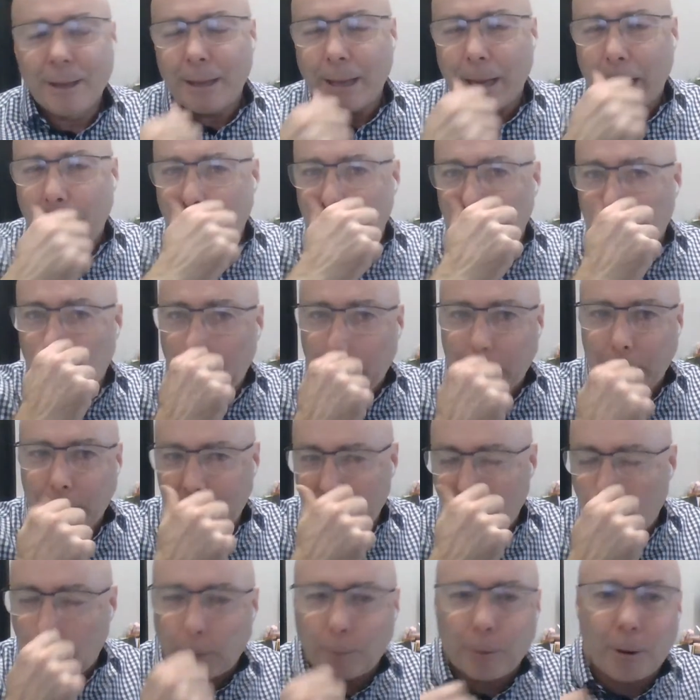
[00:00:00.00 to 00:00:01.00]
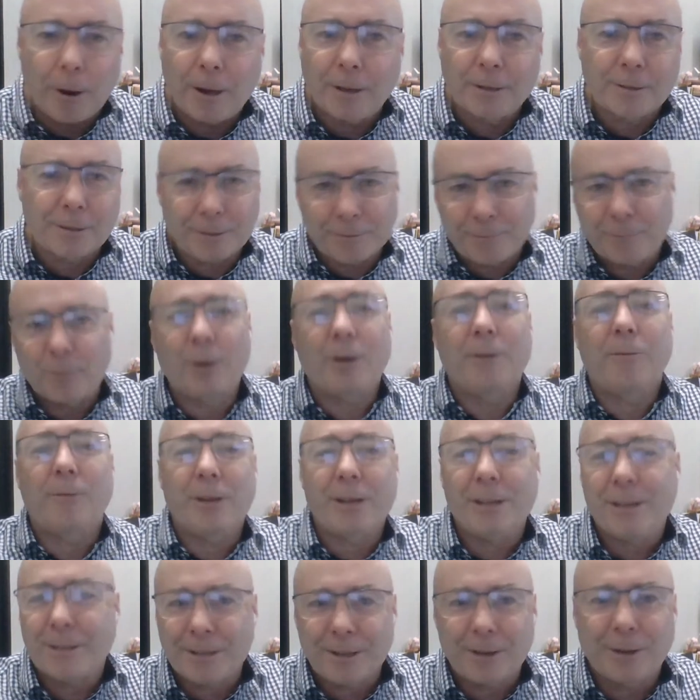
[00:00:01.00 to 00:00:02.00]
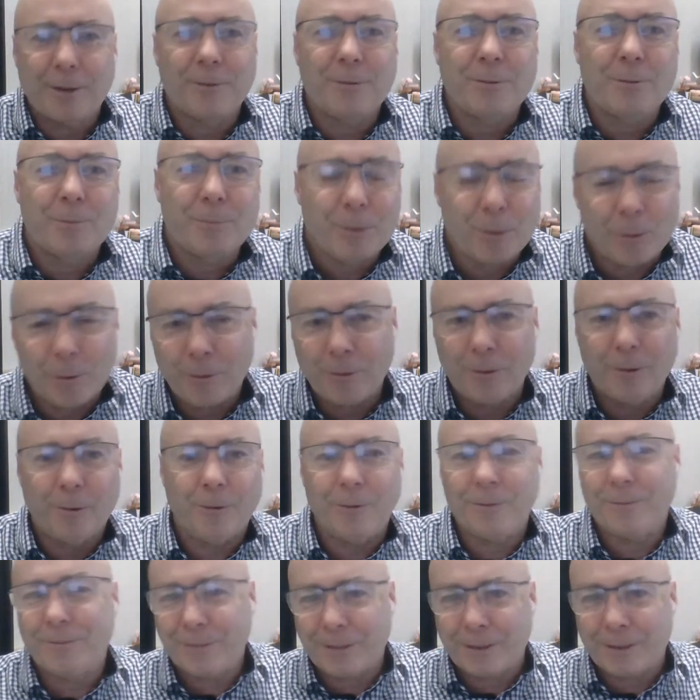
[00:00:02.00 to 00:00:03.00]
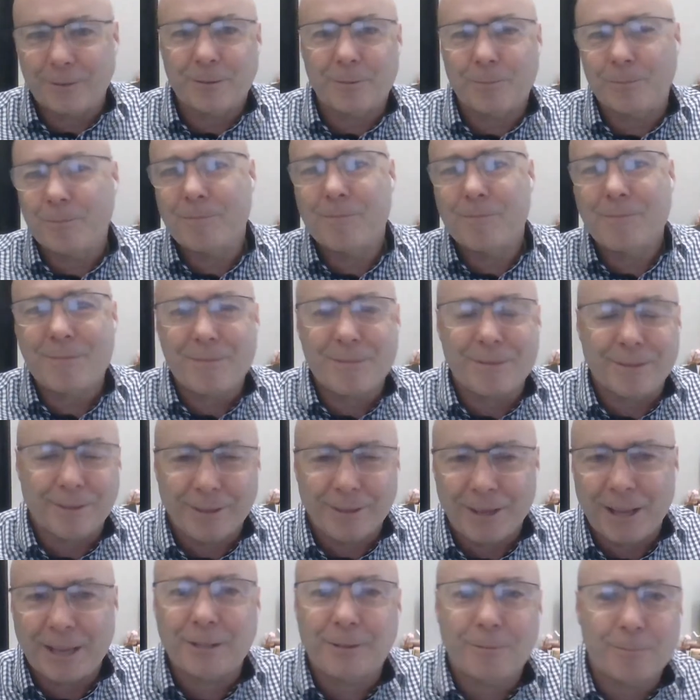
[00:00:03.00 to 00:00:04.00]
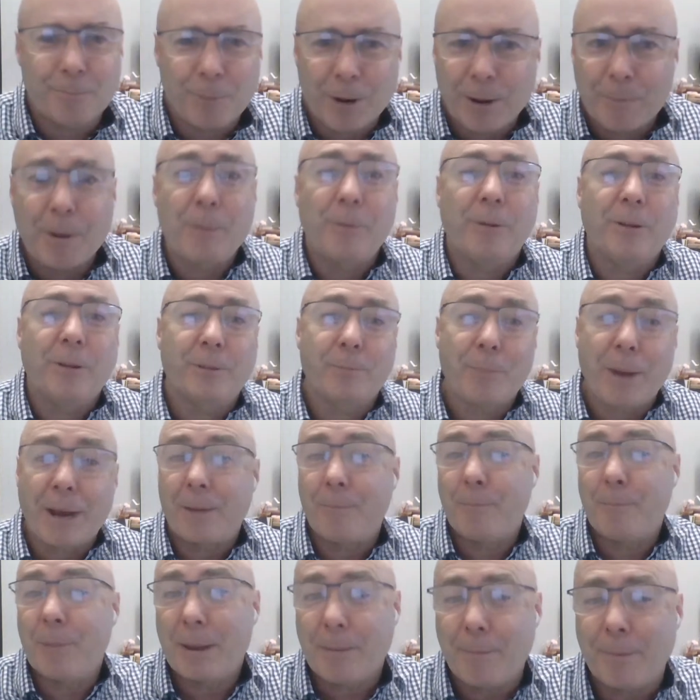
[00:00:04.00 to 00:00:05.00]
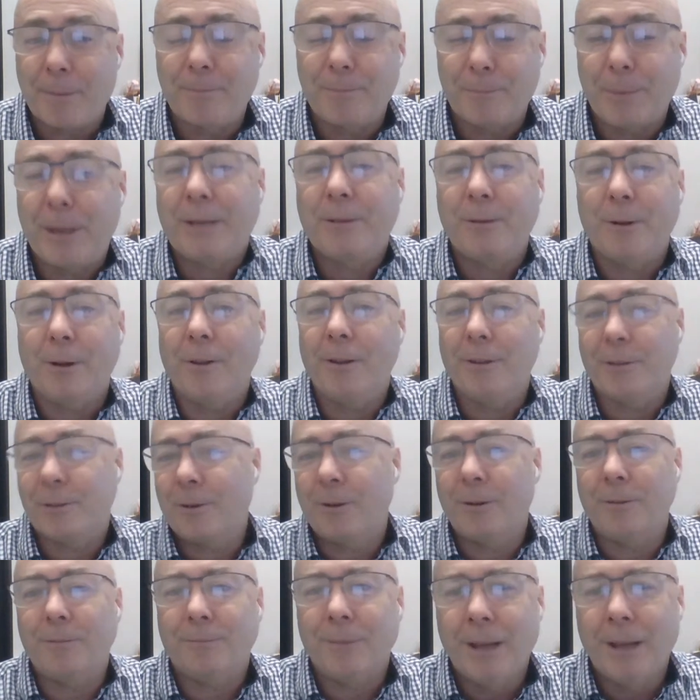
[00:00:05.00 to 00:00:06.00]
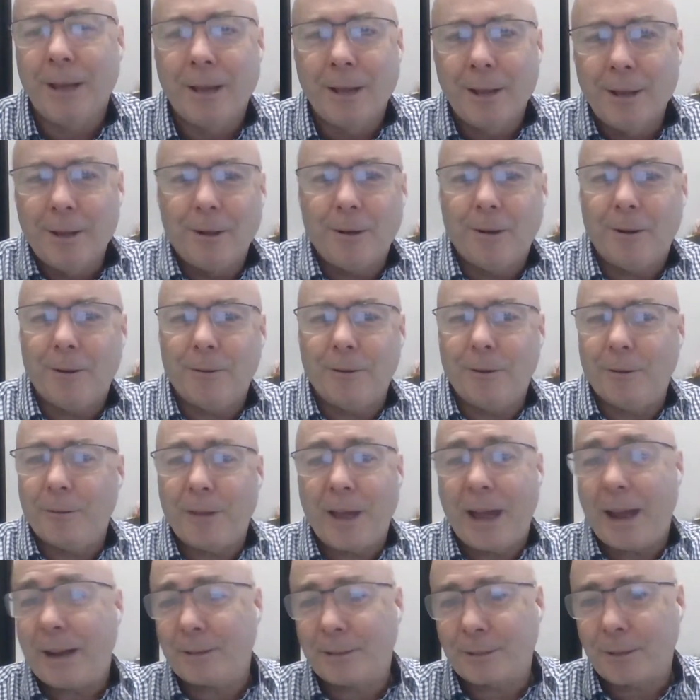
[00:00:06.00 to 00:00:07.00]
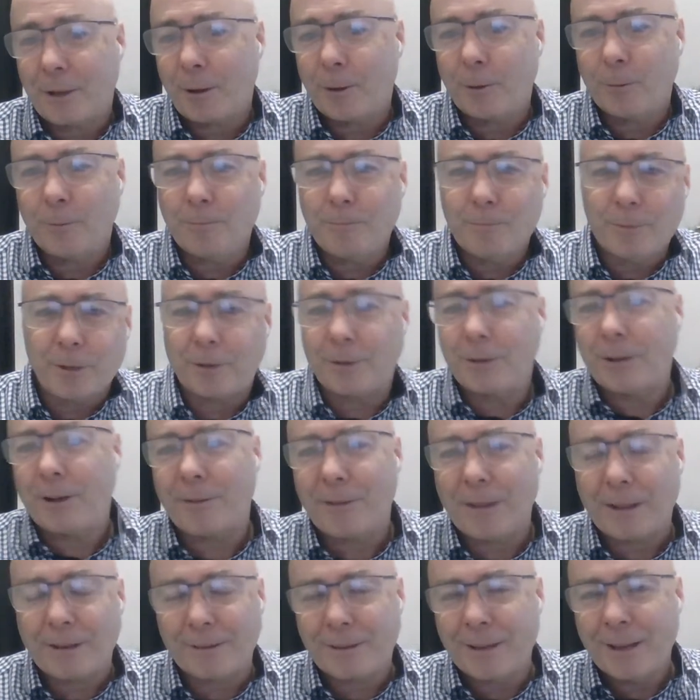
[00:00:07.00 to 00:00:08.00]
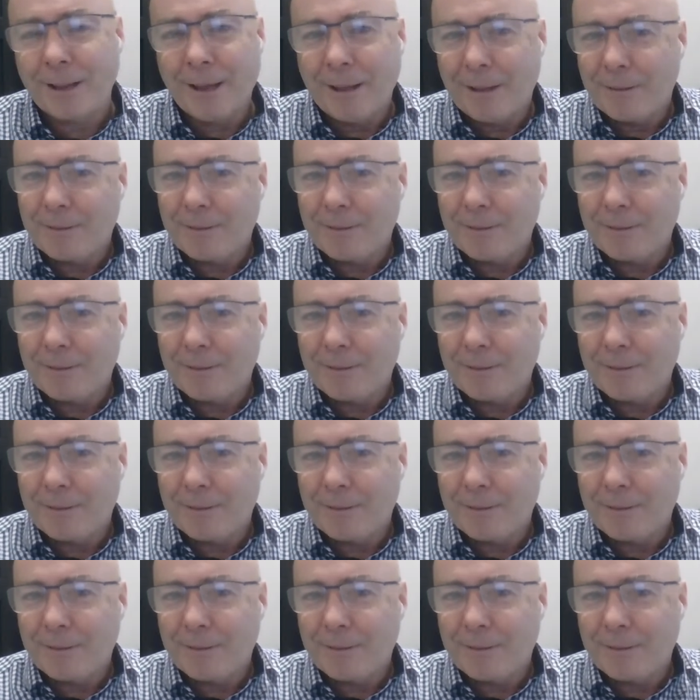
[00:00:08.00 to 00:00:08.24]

and deodorized and whatever it is. It's all it's less where people are spending big dollars on that. So that's